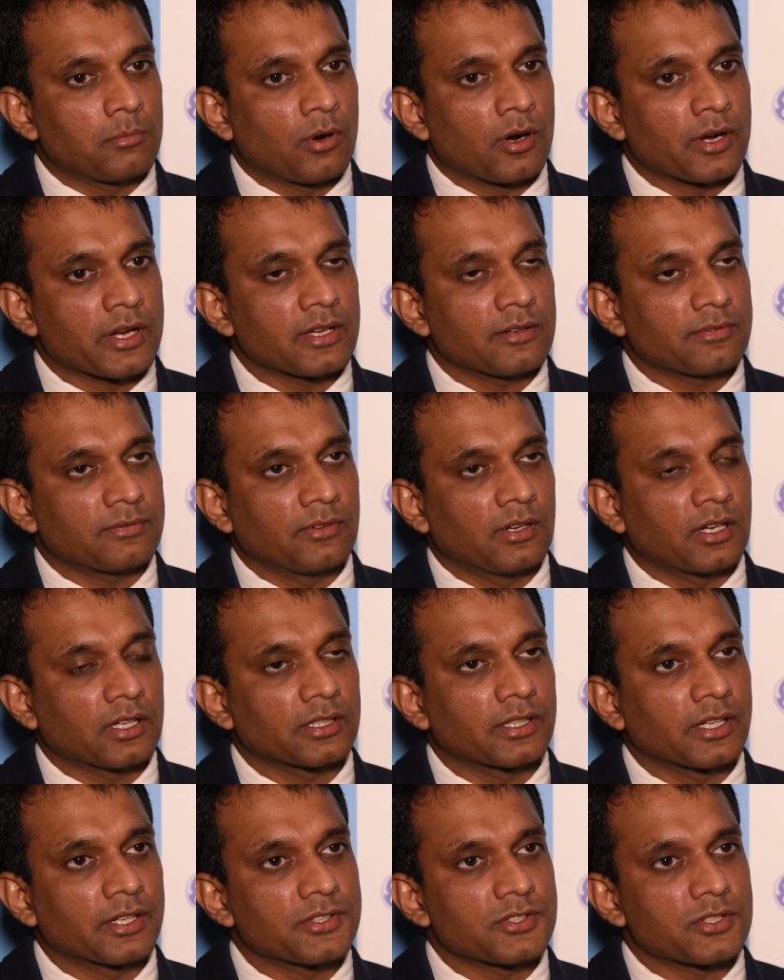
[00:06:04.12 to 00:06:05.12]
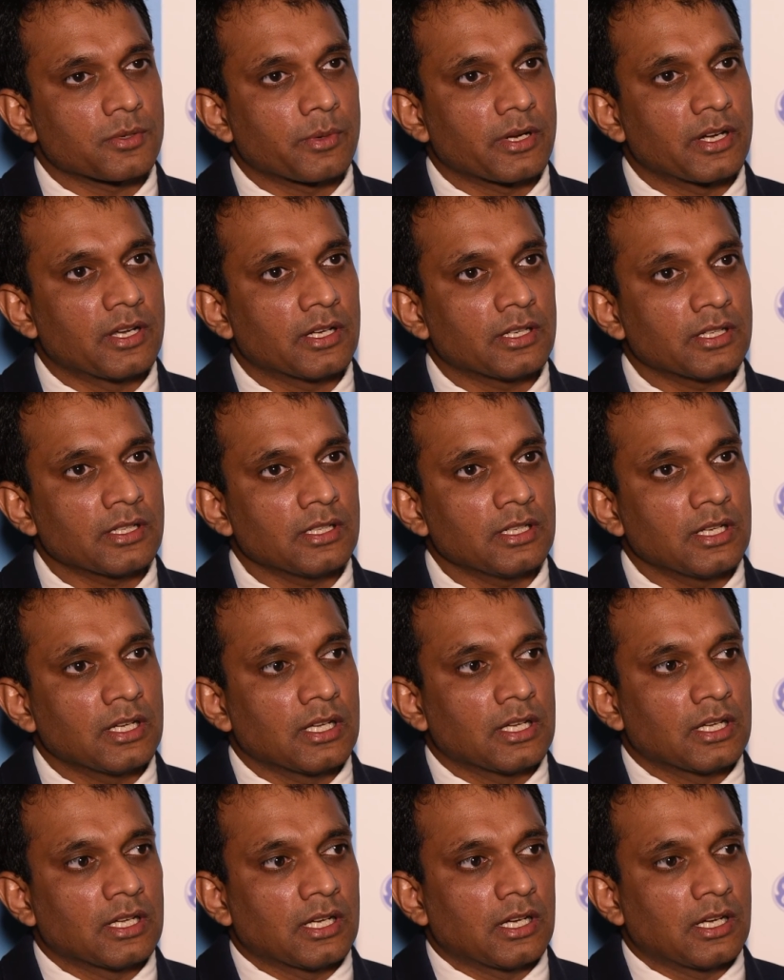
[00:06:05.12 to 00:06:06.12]
body of work needs to be done
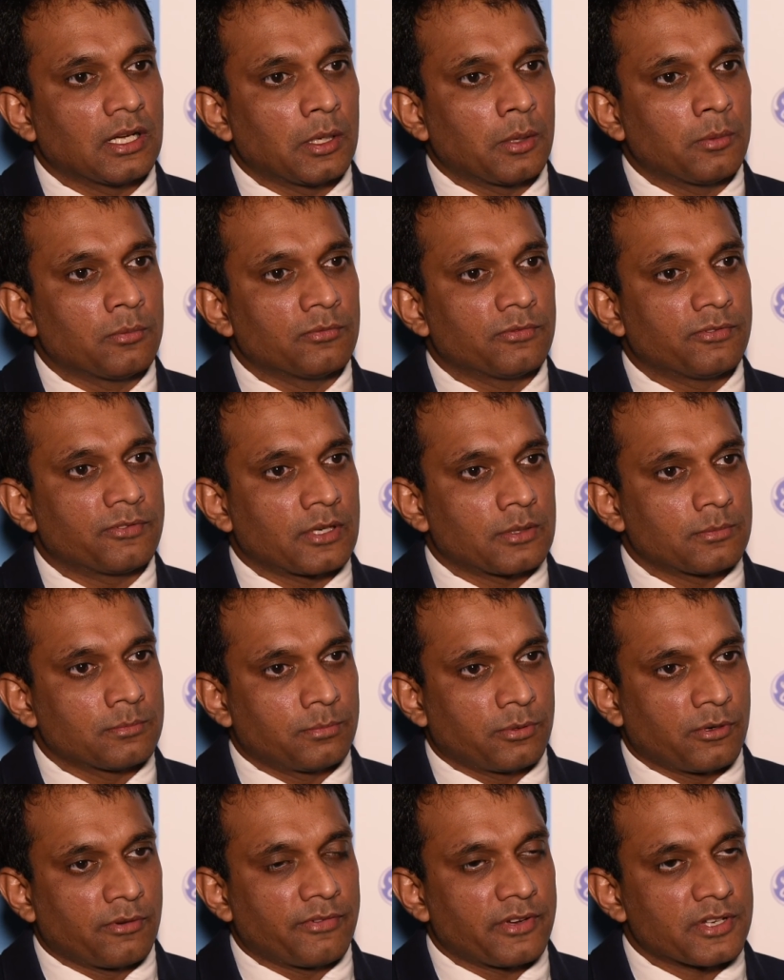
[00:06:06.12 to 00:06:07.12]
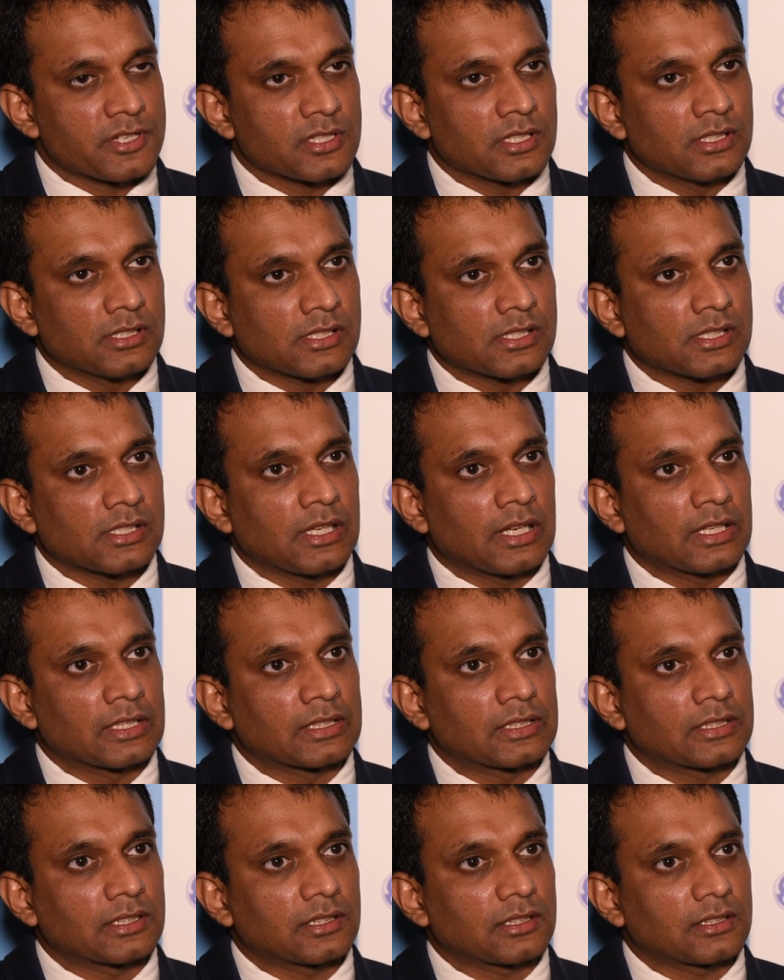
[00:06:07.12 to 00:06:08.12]
um, from professionals
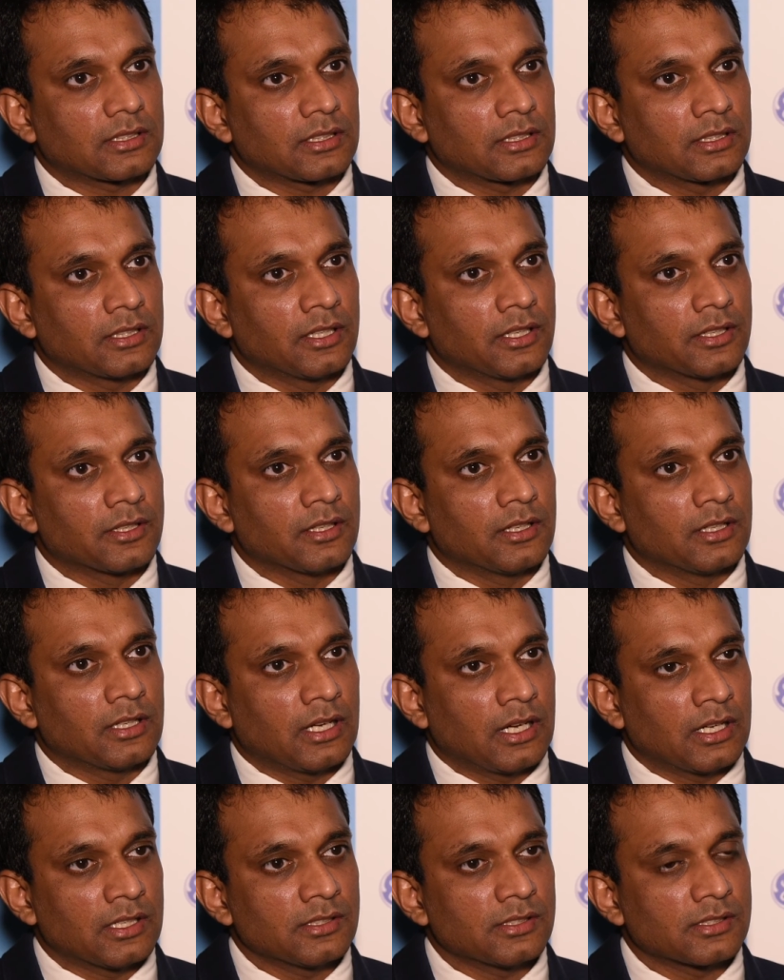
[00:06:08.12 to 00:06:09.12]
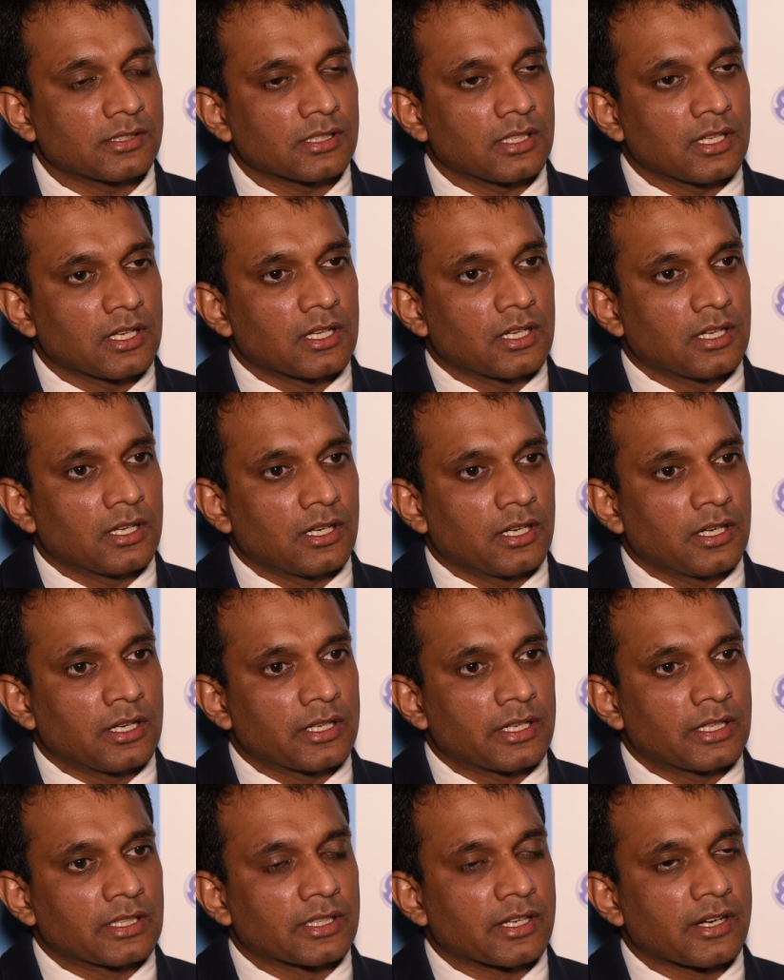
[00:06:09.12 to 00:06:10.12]
like uh, us
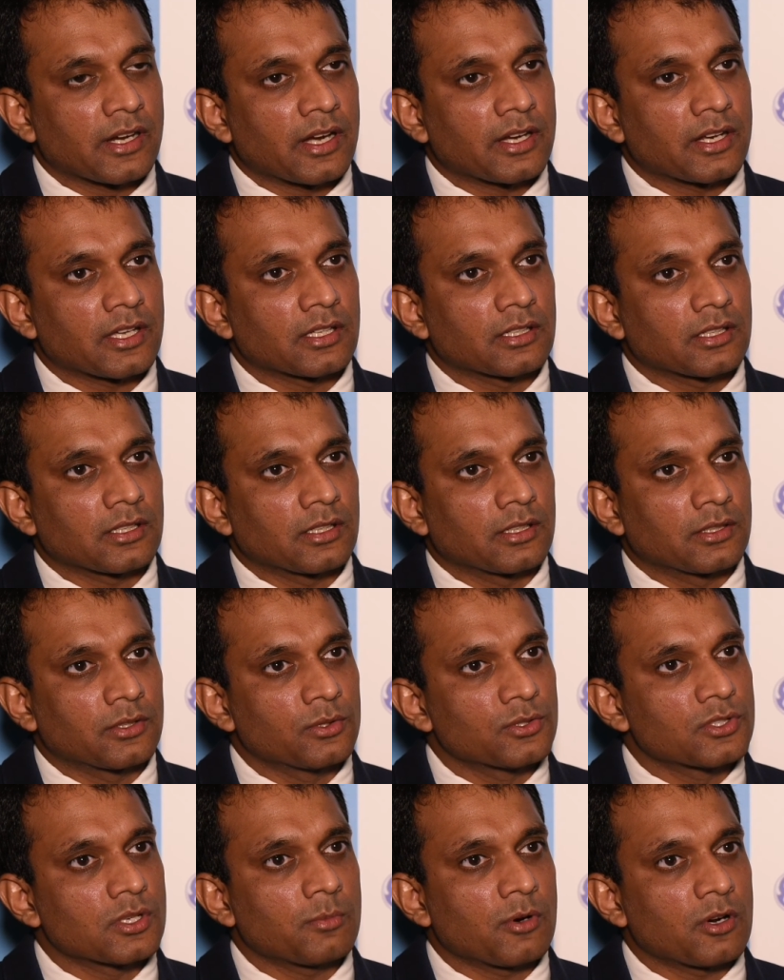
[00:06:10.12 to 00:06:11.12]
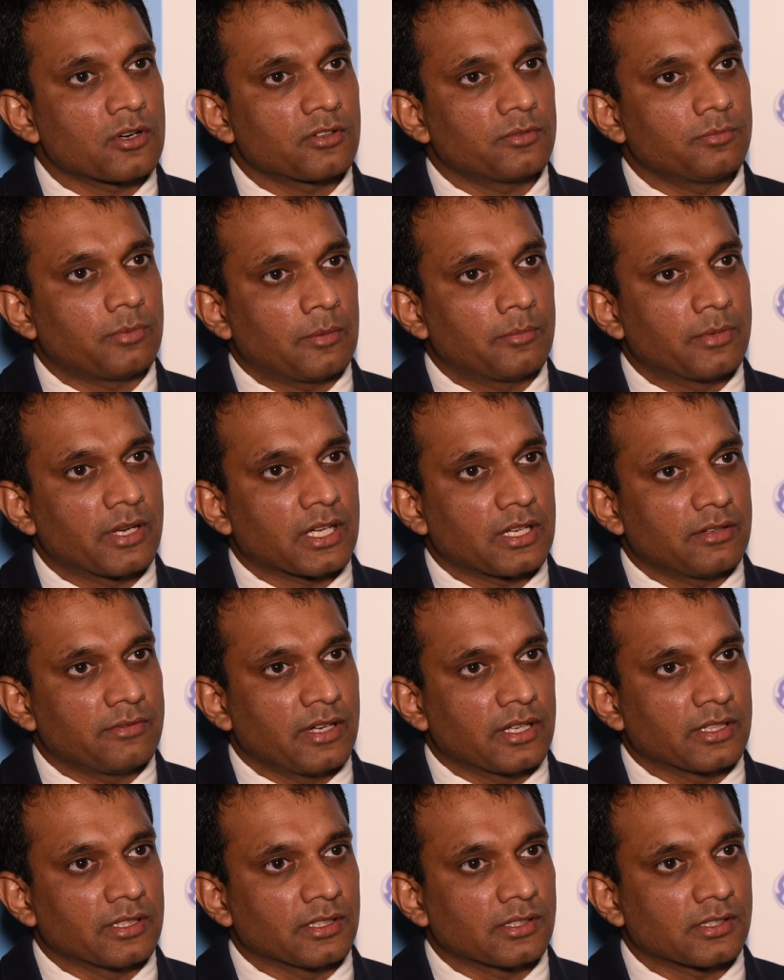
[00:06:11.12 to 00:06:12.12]
uh, in creating a huge amount of public
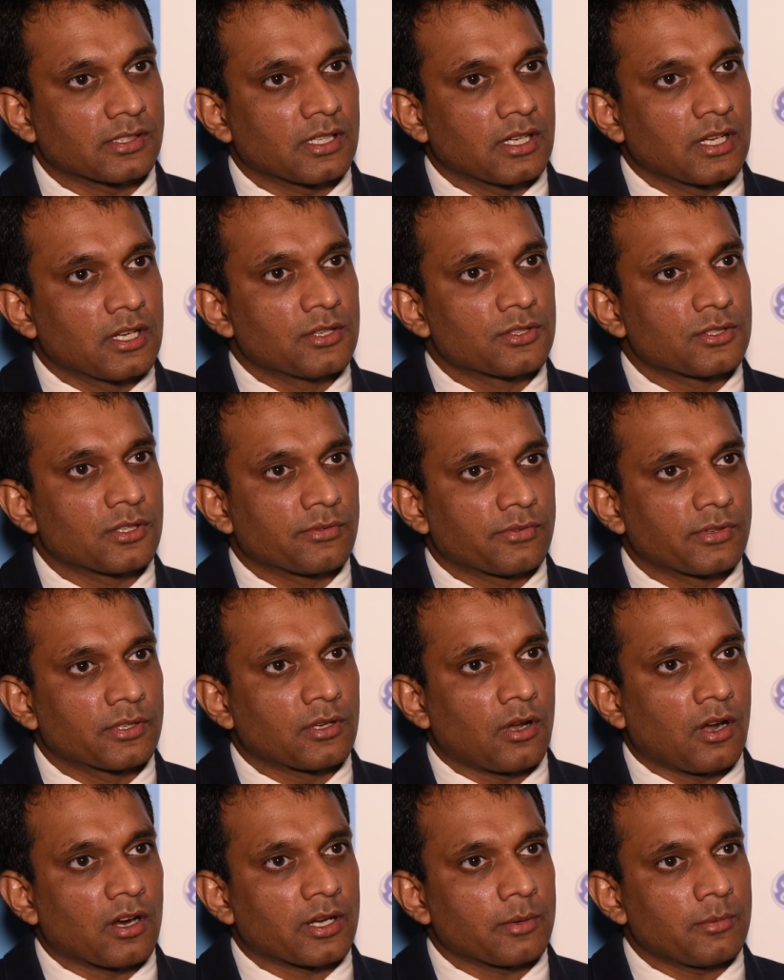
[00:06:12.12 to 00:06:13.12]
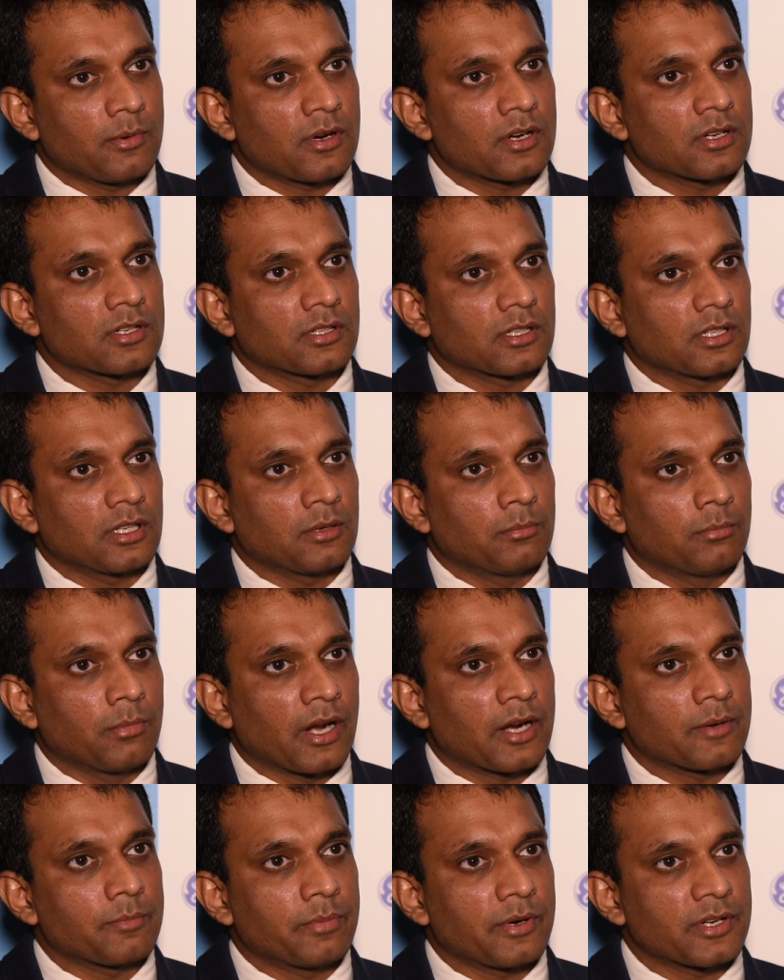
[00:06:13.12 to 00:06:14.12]
awareness. So if you talk about uh,
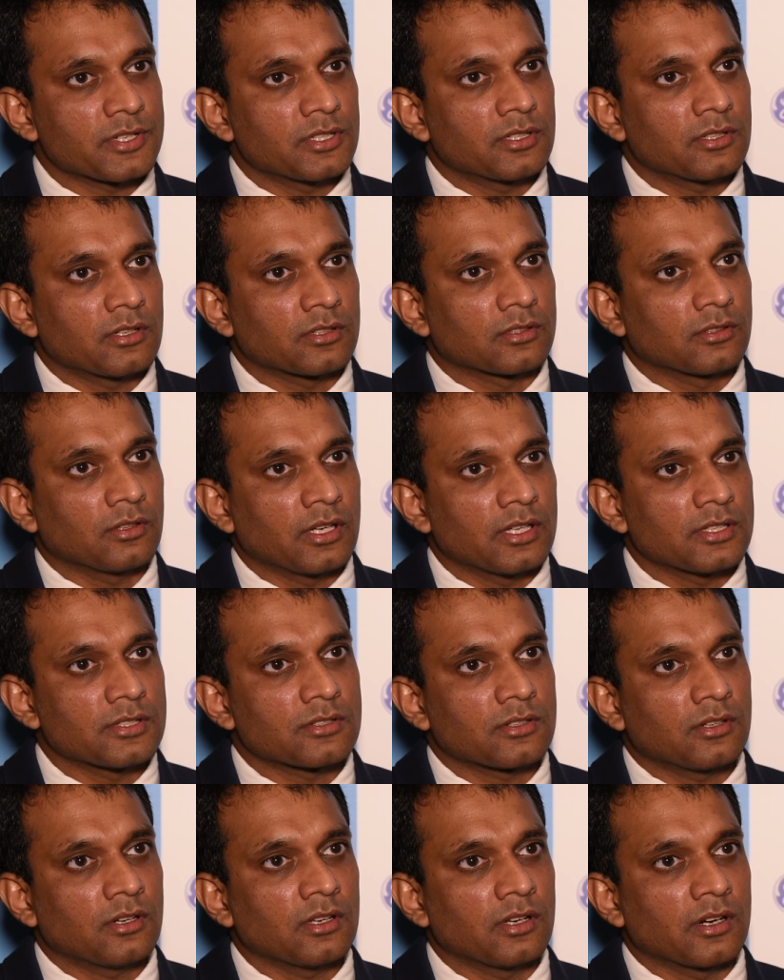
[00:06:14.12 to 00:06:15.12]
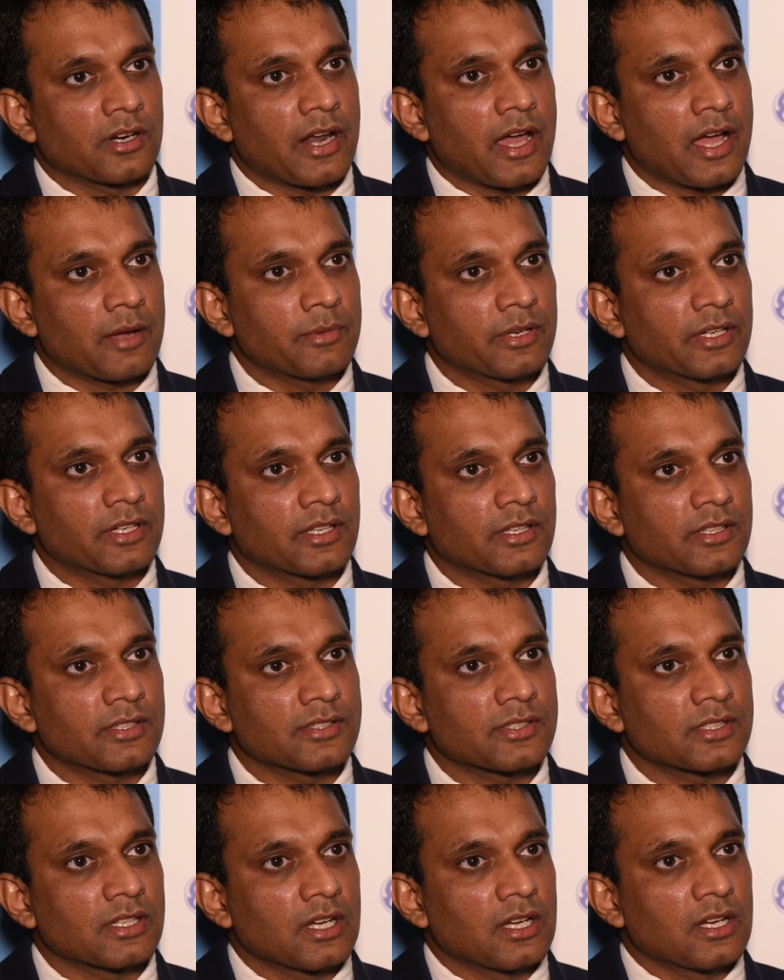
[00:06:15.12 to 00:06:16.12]
blood pressure or cholesterol or
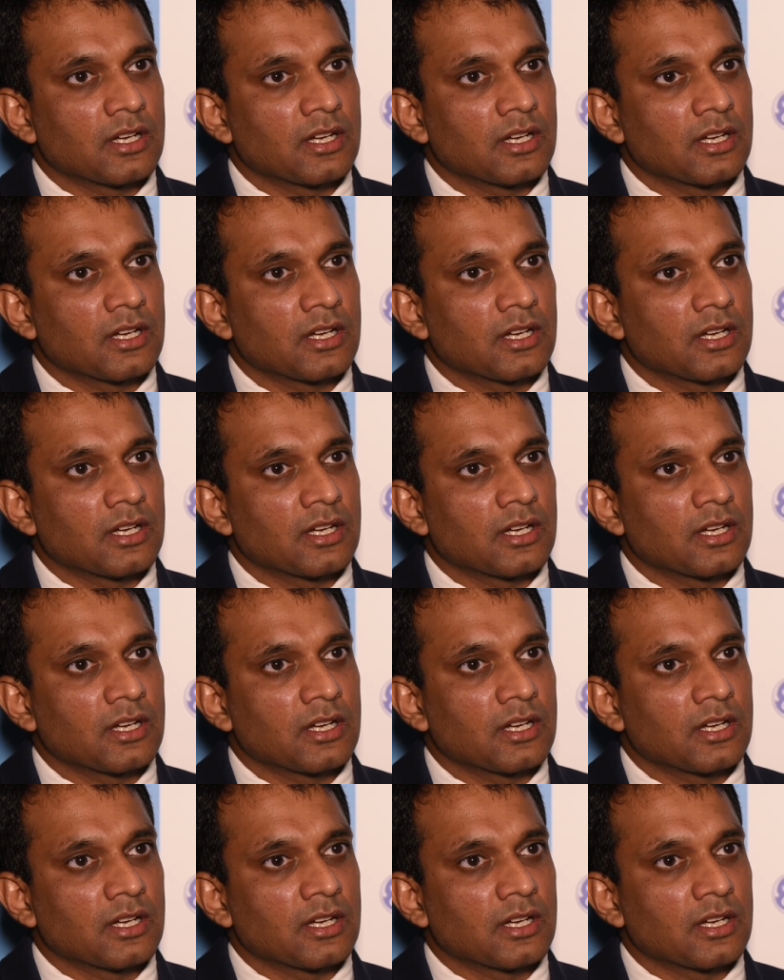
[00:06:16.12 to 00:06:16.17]
diabetes